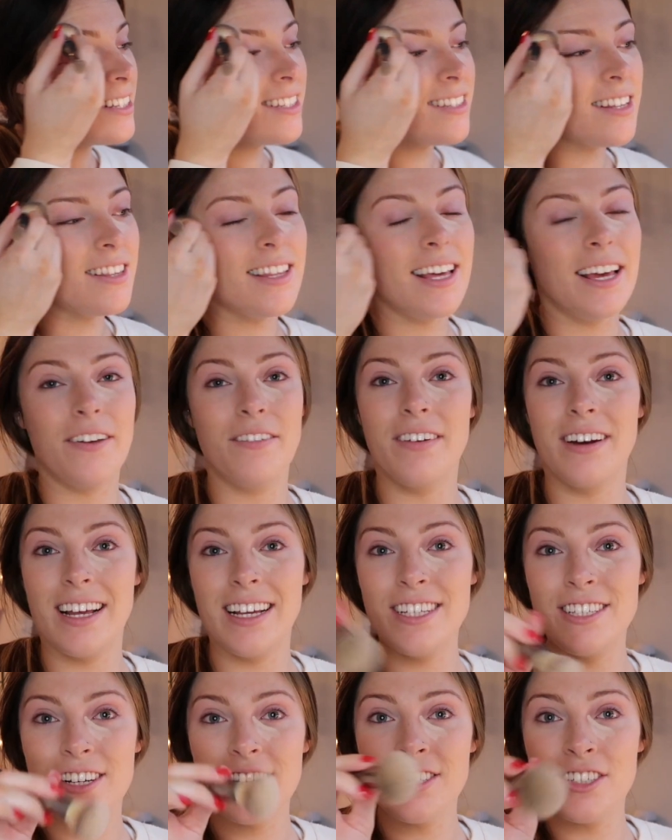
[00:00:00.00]
is the thing. When
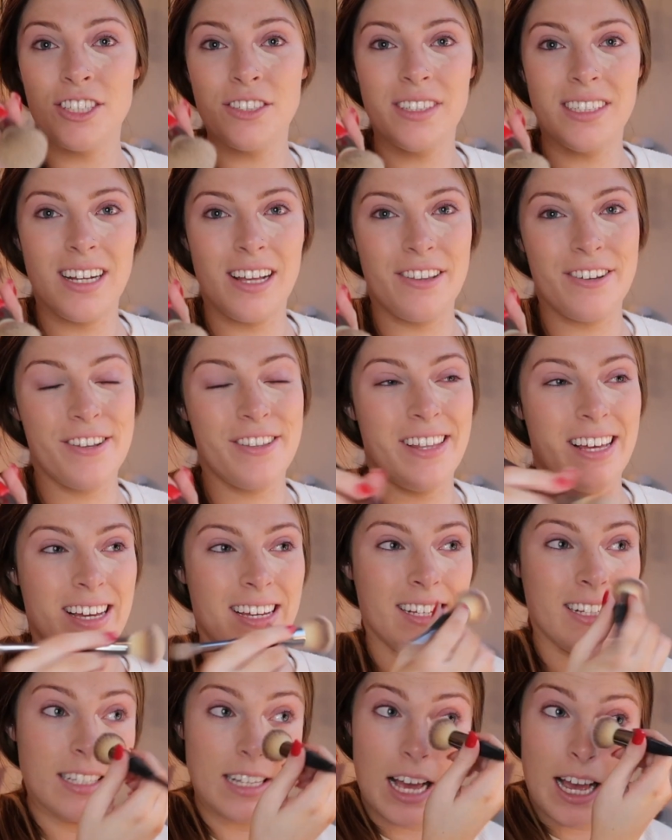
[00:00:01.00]
I start doing other
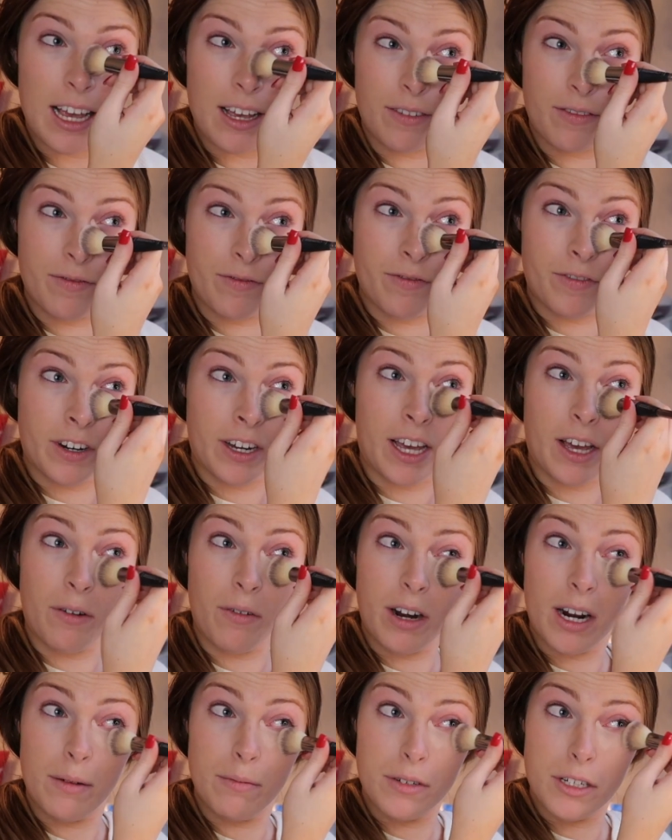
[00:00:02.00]
things, I forget
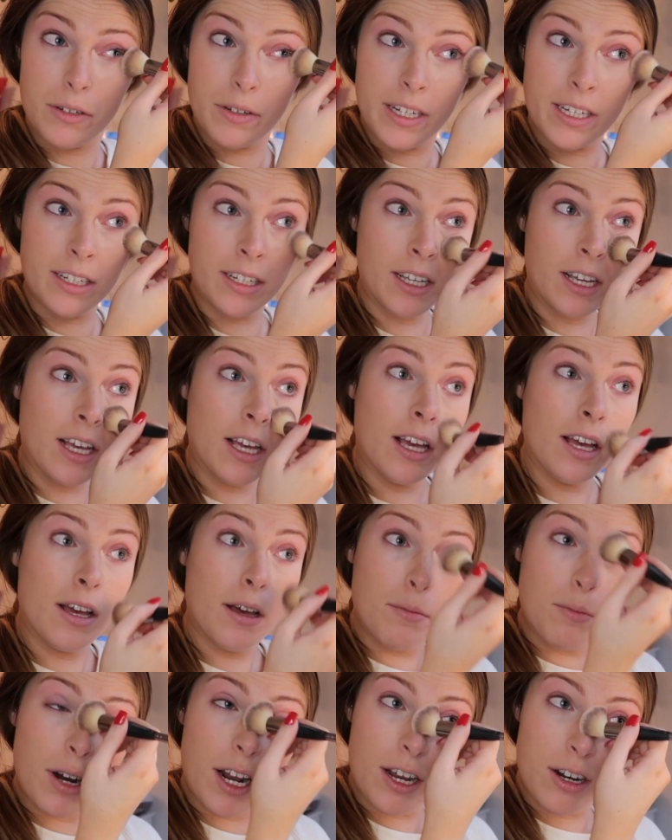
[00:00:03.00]
what I'm doing.
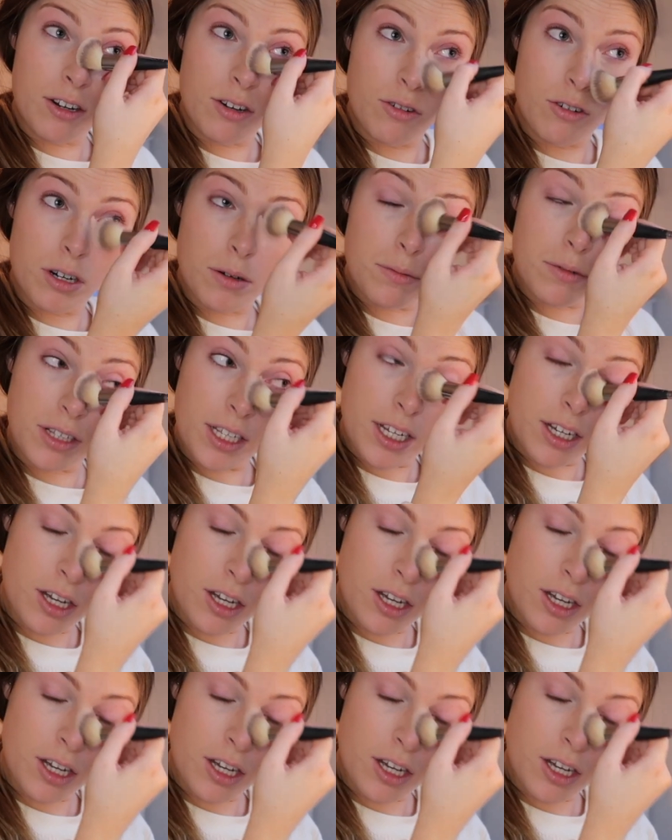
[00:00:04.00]
But I normally